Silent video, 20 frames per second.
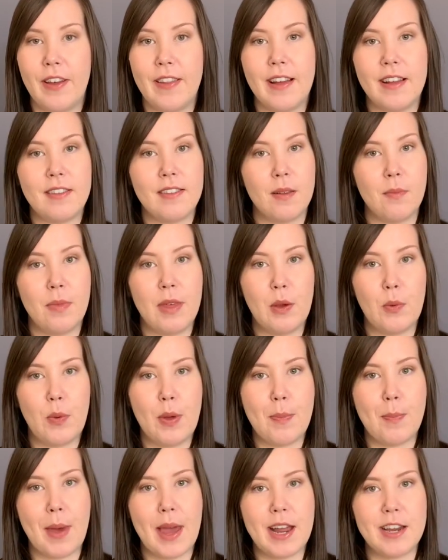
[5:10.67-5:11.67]
And that's something
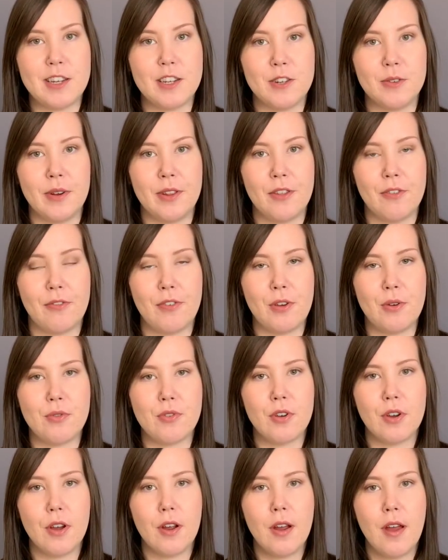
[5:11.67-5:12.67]
we may do in the
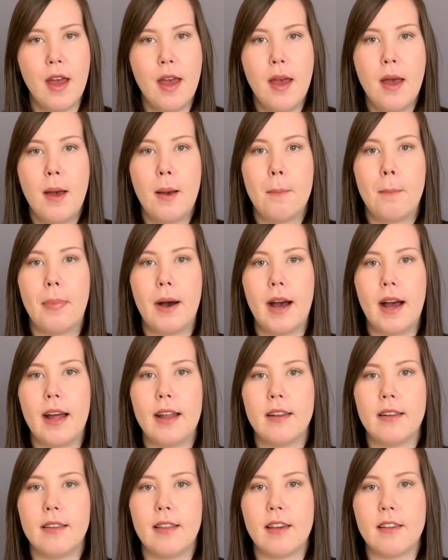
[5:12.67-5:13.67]
future.
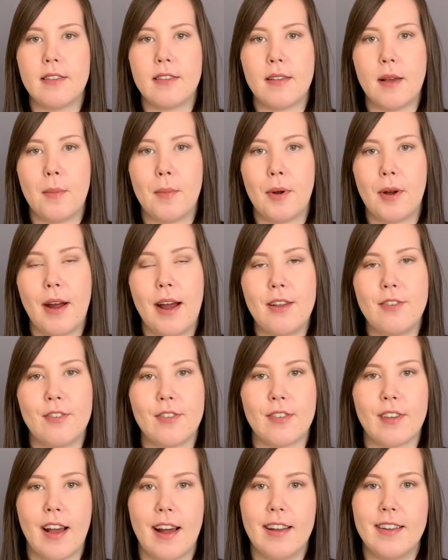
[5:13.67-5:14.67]
But this summer I
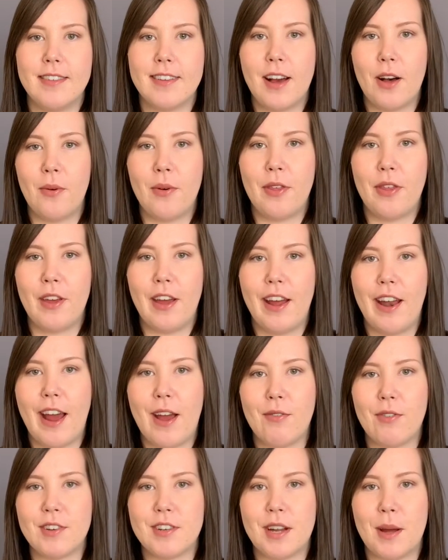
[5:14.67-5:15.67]
just kind of dealt with it.
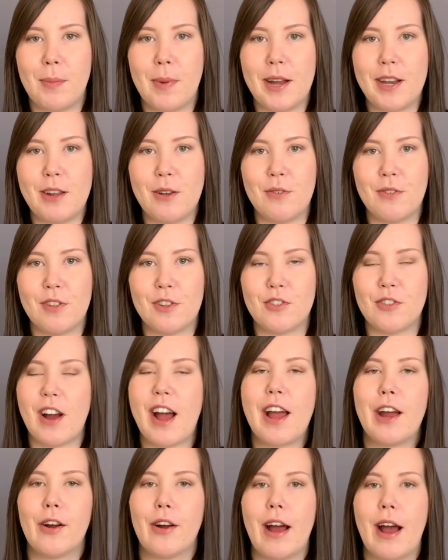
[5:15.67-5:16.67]
Every time I'd use the
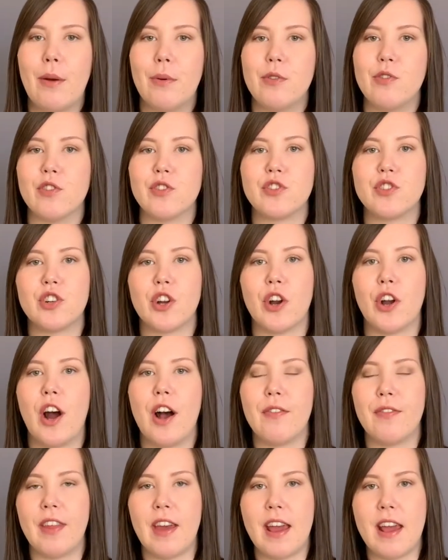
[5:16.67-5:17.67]
dryer, I would just turn
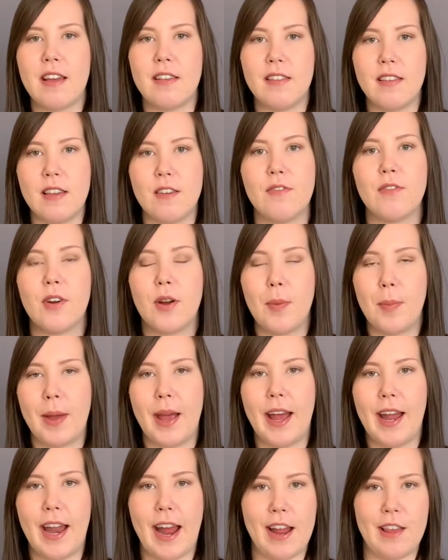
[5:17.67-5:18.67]
off the AC for a
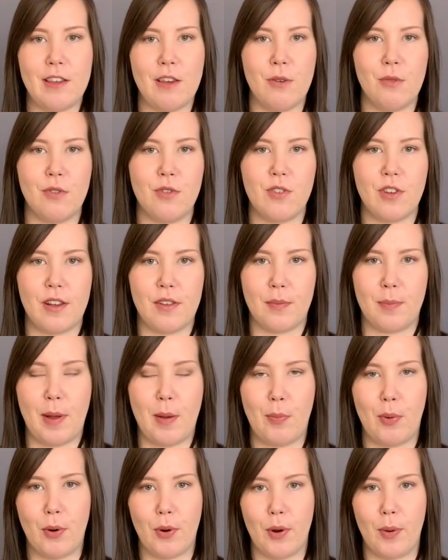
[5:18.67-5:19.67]
bit and use just my
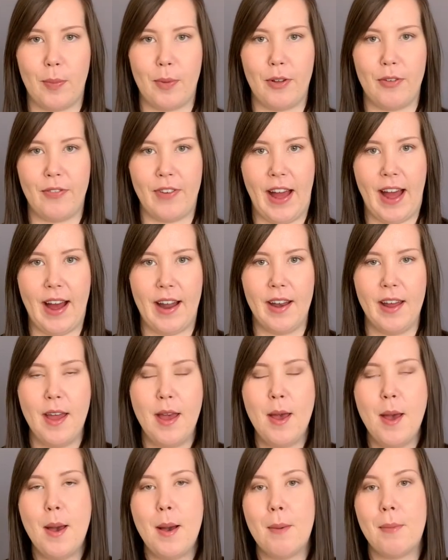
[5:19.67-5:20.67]
portable fan.
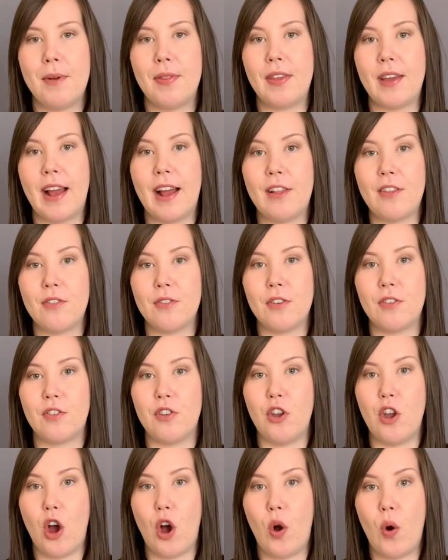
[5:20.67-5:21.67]
But the answer is
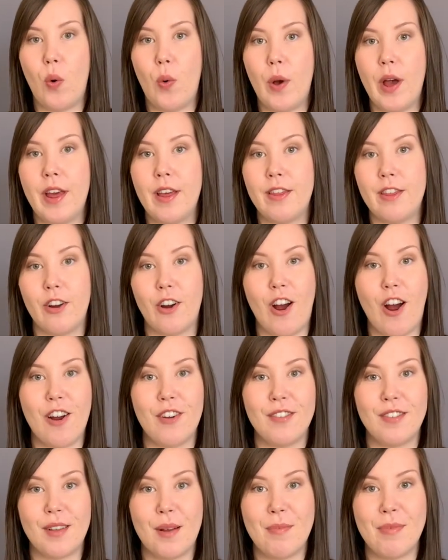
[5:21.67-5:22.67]
no. There
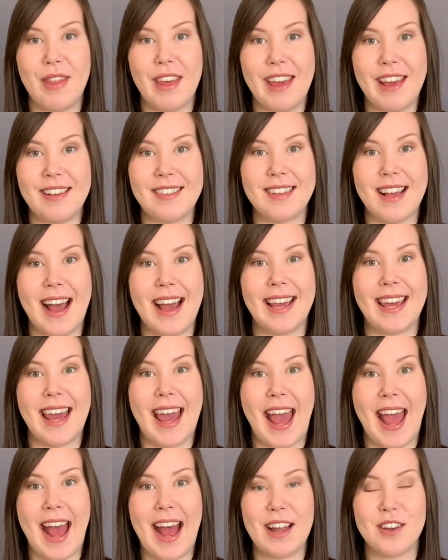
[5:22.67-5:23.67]
are some things I
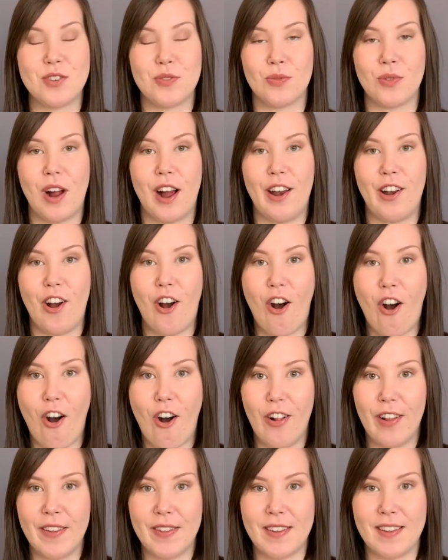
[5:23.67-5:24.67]
can't run
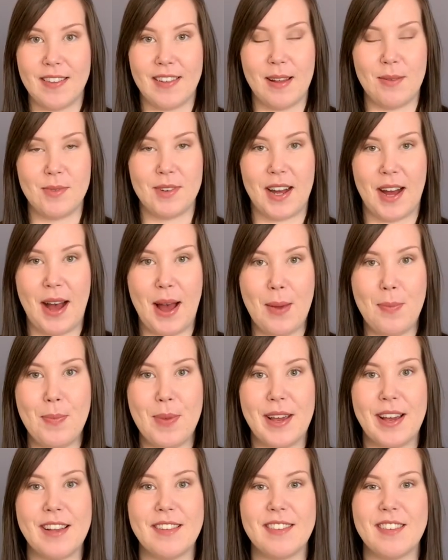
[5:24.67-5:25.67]
all at the same time
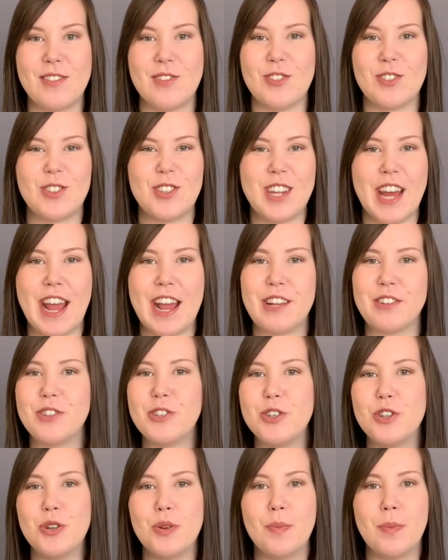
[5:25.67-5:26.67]
because it just takes
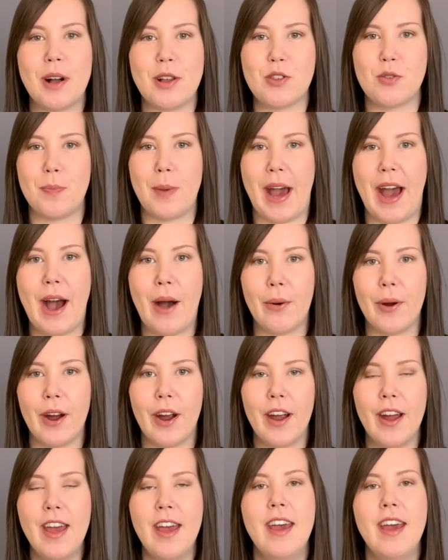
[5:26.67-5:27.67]
too much
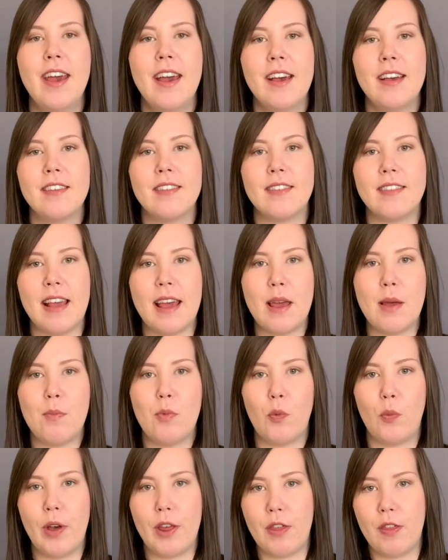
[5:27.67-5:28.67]
power.
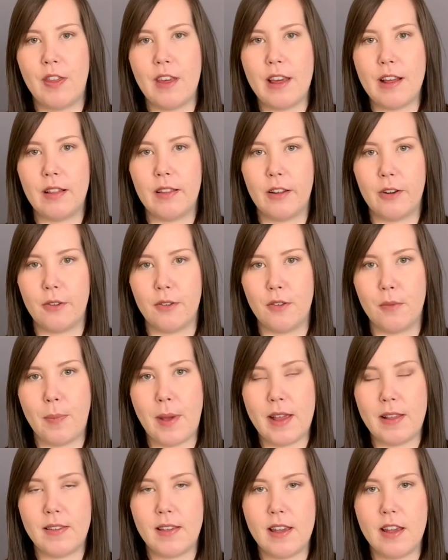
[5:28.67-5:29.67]
Same with the little
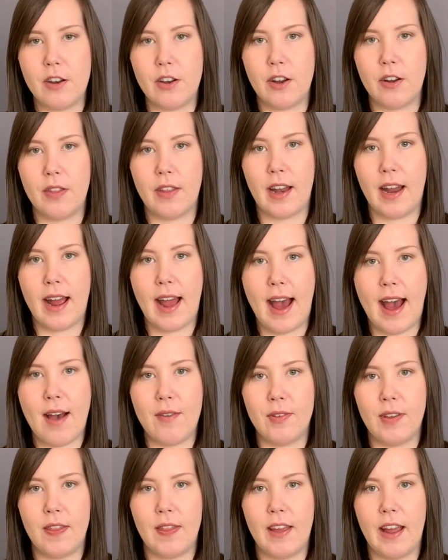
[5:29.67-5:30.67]
space heater that I
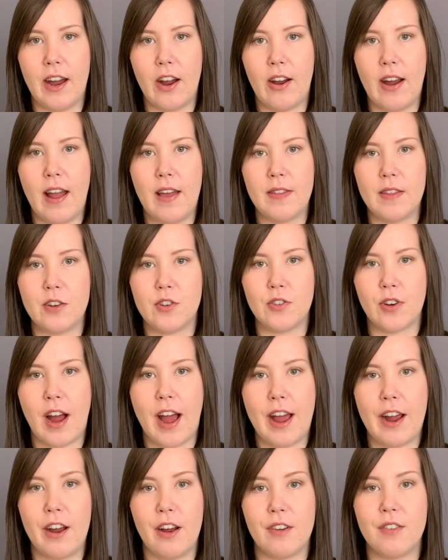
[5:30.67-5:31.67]
have in there and the
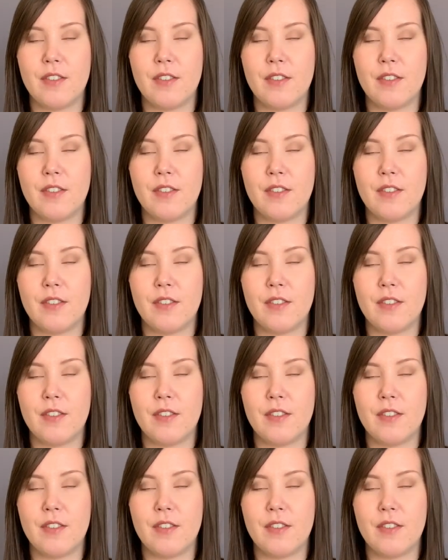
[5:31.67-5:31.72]
dryer.